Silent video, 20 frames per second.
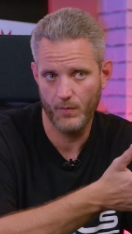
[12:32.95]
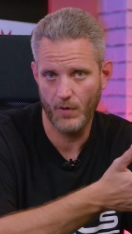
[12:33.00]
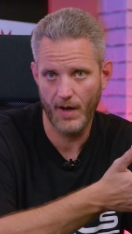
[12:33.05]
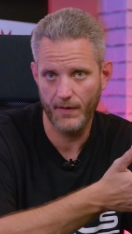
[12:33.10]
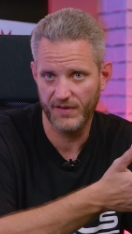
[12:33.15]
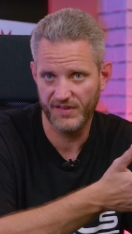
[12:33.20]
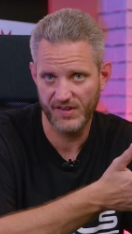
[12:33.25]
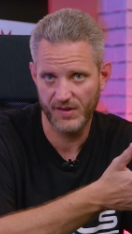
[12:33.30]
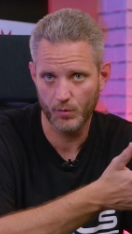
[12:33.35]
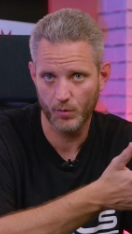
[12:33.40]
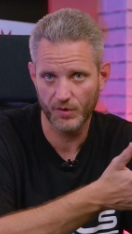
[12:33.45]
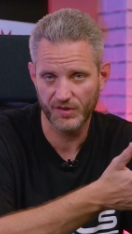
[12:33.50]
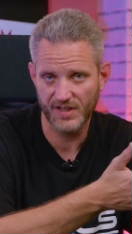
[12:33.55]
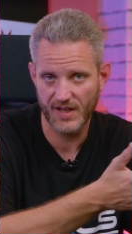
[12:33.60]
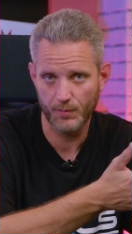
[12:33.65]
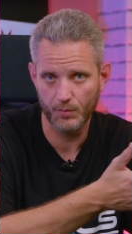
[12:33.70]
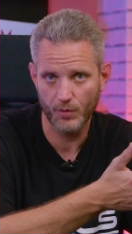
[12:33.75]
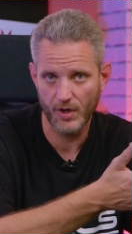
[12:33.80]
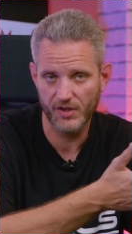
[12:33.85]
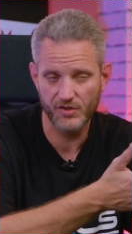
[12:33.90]
obviously the
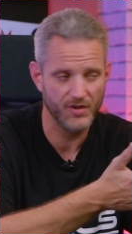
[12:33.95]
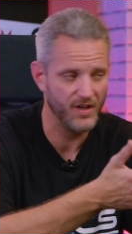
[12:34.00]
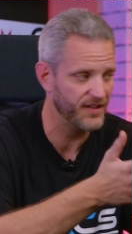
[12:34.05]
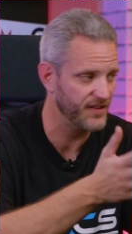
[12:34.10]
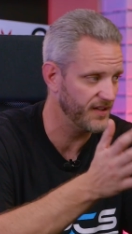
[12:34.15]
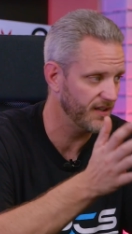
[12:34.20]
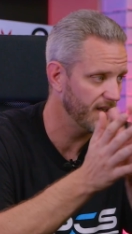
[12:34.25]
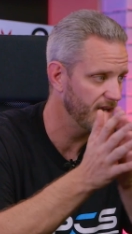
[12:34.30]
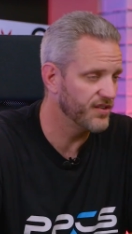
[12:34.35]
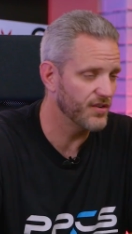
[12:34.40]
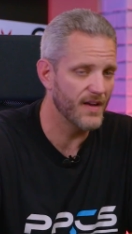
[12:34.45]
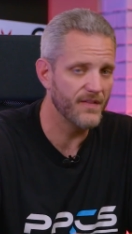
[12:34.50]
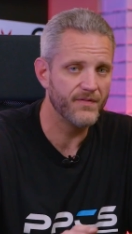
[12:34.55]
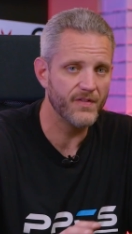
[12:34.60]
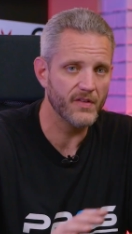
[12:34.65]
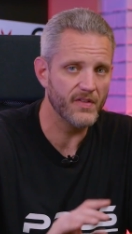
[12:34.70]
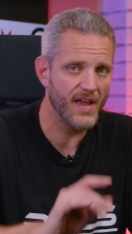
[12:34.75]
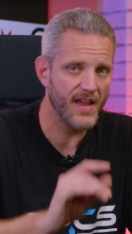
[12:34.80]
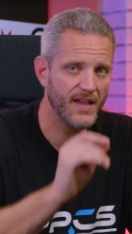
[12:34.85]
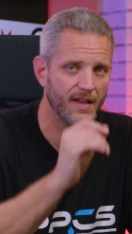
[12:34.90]
real-time ray tracing. So I
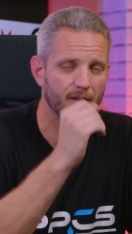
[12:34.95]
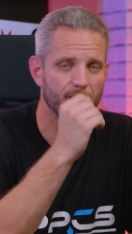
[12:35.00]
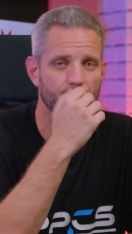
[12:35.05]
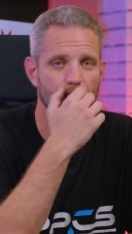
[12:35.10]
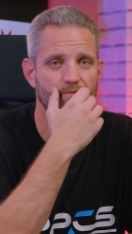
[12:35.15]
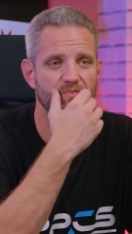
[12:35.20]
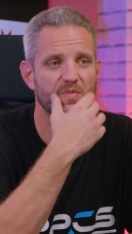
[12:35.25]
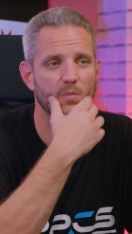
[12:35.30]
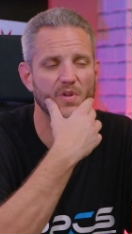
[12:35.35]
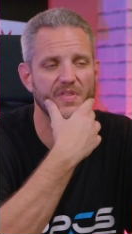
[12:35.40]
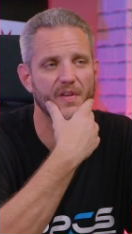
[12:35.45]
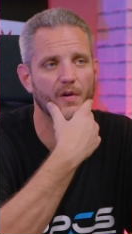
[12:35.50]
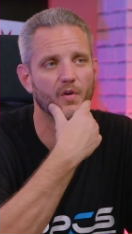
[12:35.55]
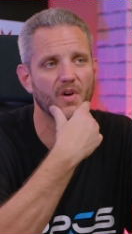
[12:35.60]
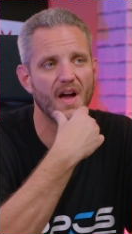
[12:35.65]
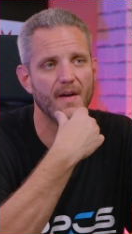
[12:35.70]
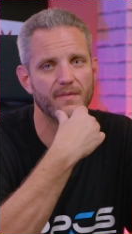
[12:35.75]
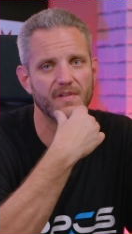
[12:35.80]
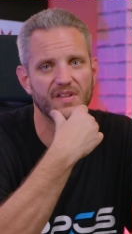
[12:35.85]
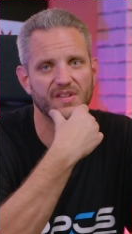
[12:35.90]
feel like with the
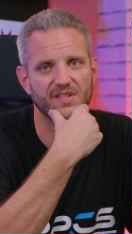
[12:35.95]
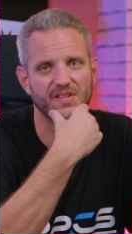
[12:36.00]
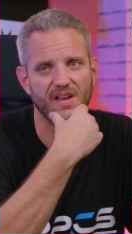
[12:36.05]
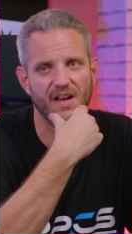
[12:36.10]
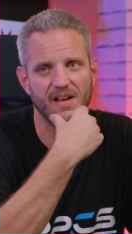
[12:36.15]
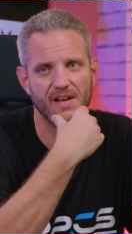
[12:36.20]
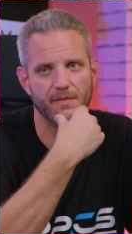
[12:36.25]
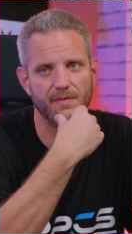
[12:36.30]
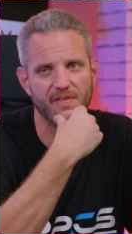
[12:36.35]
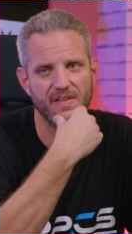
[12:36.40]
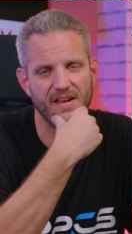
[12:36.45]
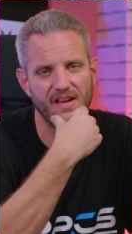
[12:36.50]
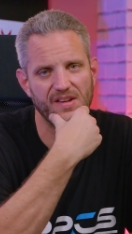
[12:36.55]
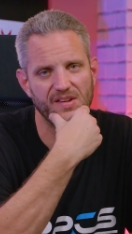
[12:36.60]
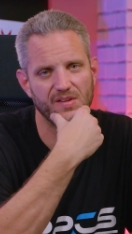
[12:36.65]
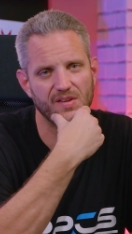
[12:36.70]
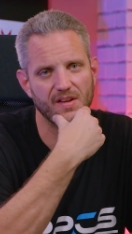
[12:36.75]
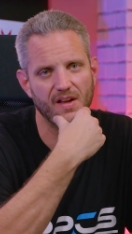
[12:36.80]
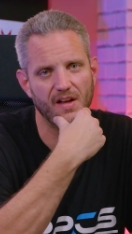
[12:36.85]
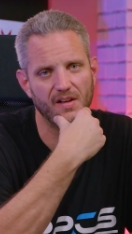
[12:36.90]
graphics side of
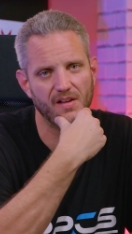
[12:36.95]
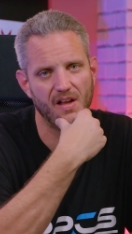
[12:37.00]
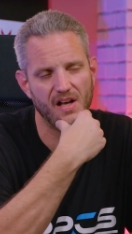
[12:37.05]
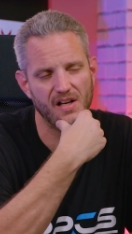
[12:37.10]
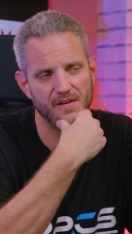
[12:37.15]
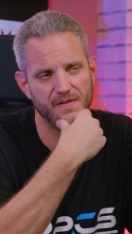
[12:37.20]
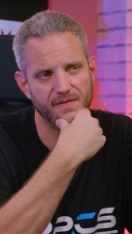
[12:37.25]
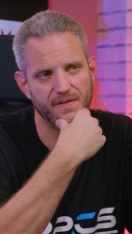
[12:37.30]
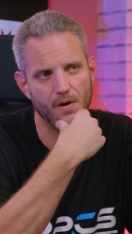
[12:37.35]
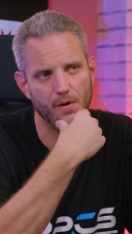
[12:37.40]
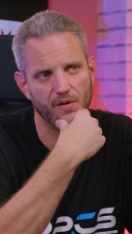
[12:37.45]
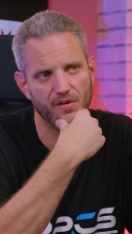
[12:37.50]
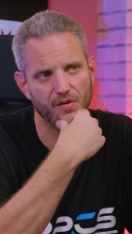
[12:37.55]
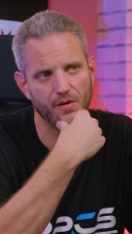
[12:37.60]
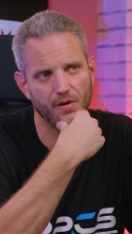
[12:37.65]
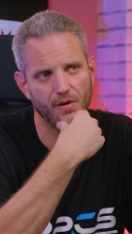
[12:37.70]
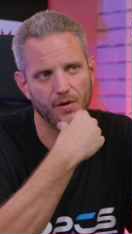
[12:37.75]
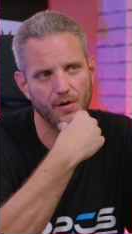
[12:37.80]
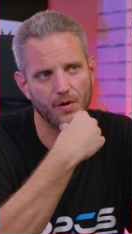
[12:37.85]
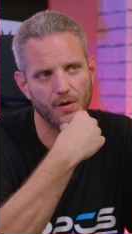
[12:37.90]
things, a lot of folks
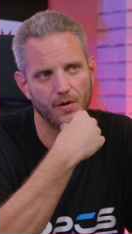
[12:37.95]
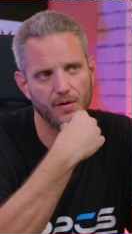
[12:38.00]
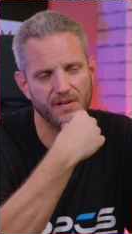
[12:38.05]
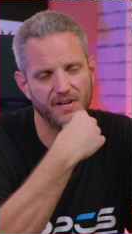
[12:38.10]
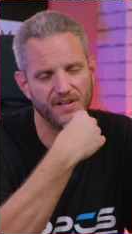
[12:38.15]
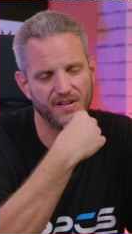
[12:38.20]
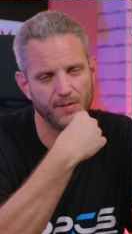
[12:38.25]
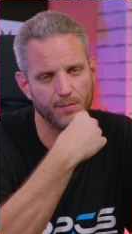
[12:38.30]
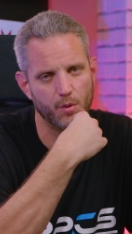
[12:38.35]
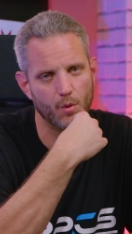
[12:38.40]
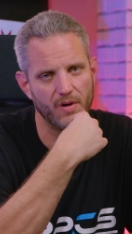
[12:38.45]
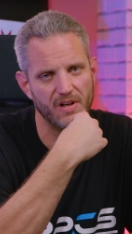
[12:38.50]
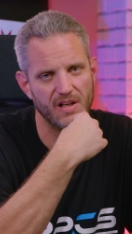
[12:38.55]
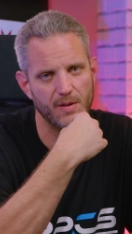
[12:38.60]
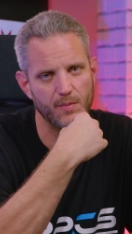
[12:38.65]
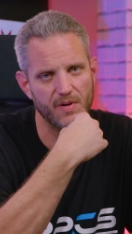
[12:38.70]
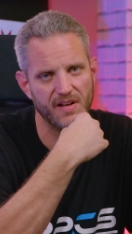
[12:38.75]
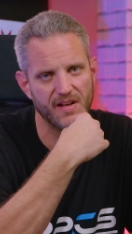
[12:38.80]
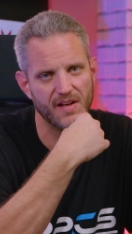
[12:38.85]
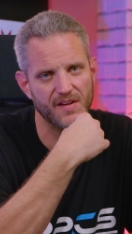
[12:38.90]
are
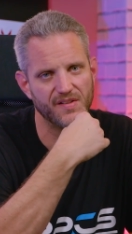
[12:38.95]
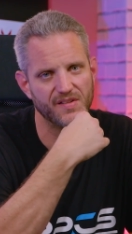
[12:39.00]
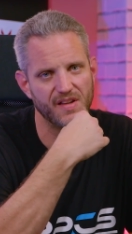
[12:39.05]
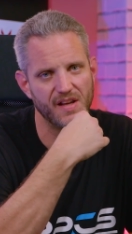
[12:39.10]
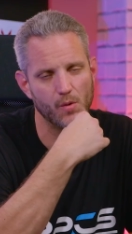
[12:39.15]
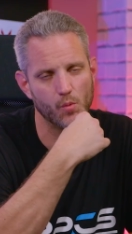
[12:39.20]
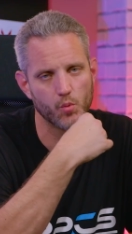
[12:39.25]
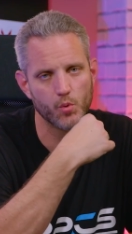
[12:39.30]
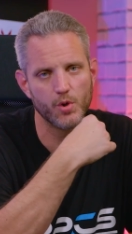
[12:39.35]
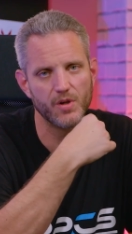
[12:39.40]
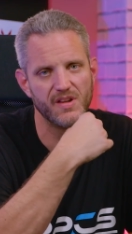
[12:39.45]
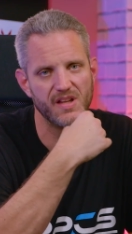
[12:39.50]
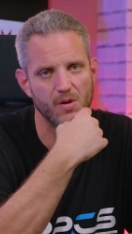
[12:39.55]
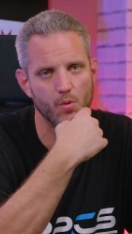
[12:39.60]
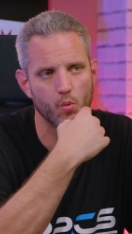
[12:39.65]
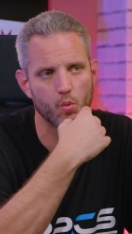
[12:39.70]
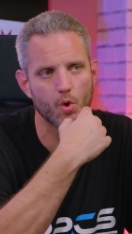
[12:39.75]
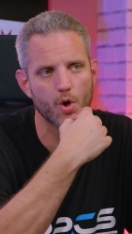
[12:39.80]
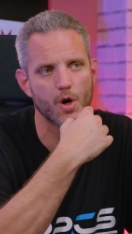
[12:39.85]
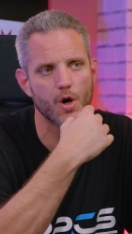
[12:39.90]
disappointed because they really
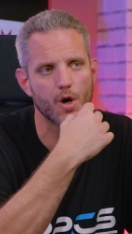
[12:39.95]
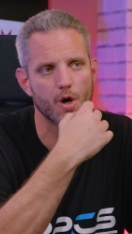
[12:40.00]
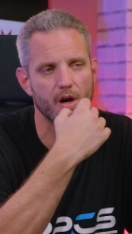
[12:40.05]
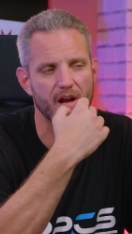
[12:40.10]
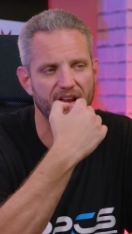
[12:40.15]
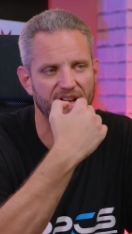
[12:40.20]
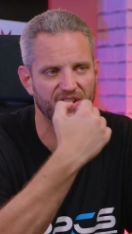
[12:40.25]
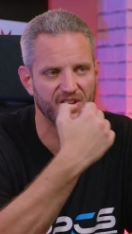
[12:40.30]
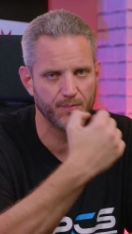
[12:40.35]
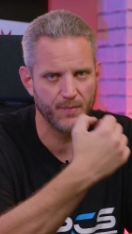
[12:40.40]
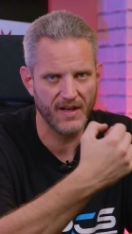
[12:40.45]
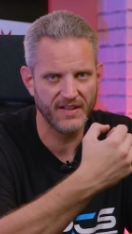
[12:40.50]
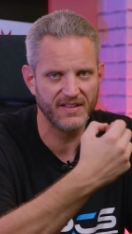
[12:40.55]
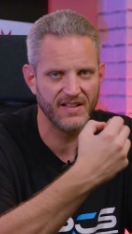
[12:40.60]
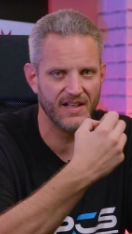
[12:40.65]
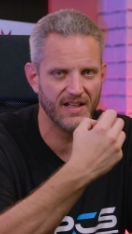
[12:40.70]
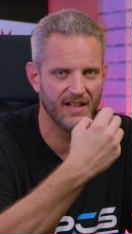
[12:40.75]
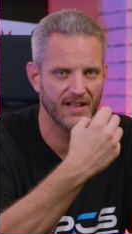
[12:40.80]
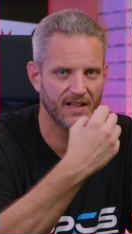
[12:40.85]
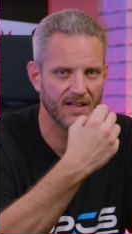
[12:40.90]
were
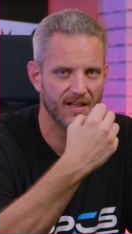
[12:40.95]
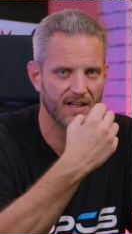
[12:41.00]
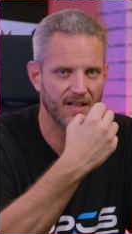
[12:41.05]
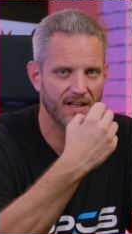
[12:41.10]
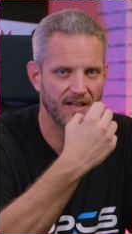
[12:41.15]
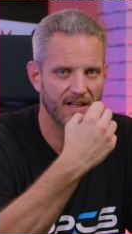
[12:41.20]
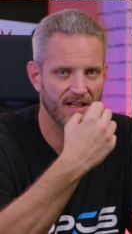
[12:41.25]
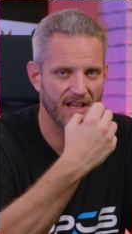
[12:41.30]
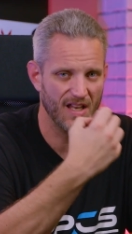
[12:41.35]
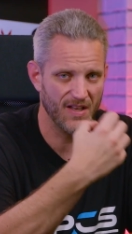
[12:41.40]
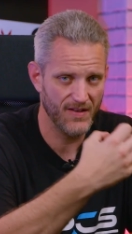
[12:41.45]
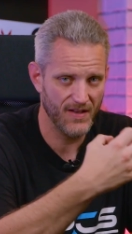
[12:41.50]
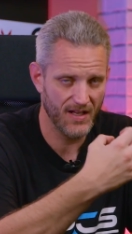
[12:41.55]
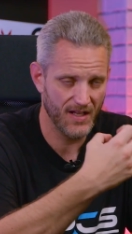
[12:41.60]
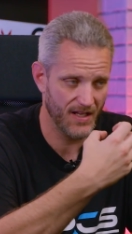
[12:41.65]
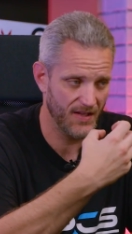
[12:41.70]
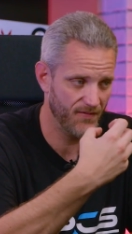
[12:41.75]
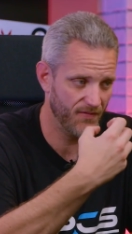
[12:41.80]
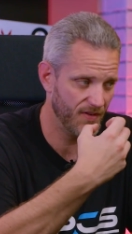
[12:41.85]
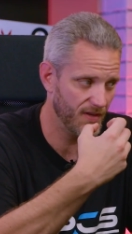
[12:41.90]
expecting in,
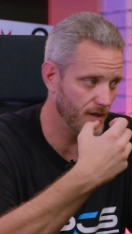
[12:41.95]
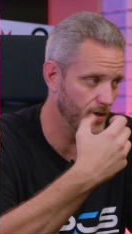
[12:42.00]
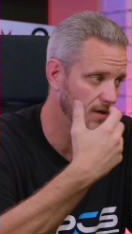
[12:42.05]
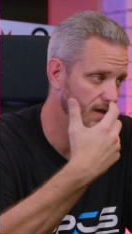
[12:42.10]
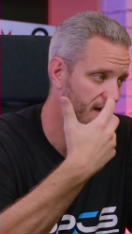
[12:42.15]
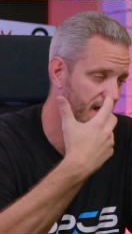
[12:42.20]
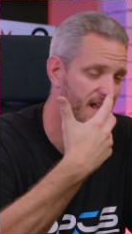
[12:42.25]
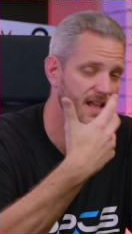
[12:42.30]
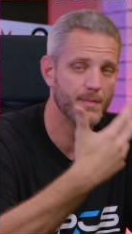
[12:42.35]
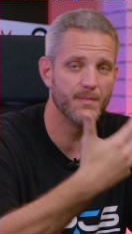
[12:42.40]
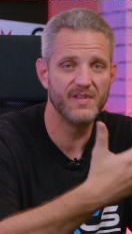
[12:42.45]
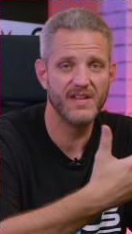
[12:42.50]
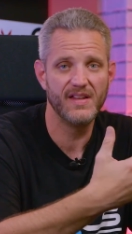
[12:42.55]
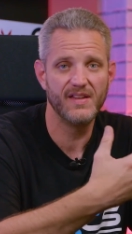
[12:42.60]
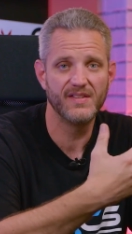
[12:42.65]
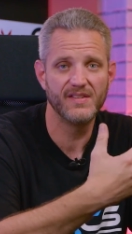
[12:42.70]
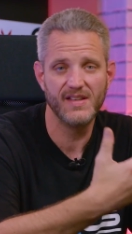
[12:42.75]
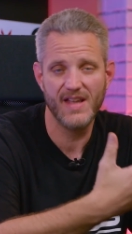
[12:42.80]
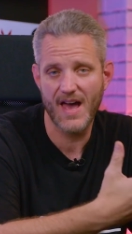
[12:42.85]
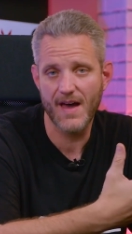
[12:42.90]
in, or
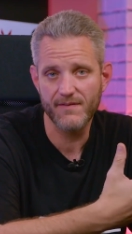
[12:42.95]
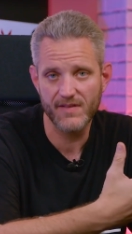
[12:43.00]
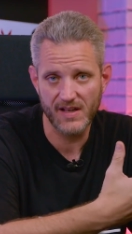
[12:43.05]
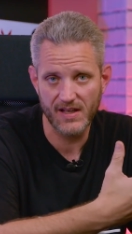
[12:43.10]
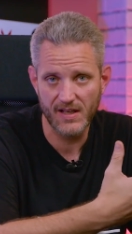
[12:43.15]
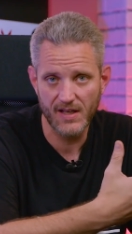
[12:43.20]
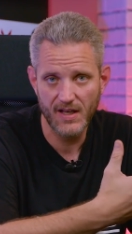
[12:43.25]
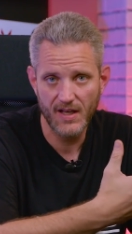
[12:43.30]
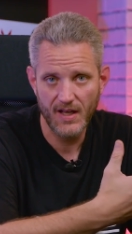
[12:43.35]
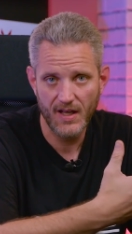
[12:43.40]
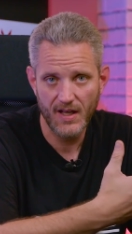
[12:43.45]
AMD's Navi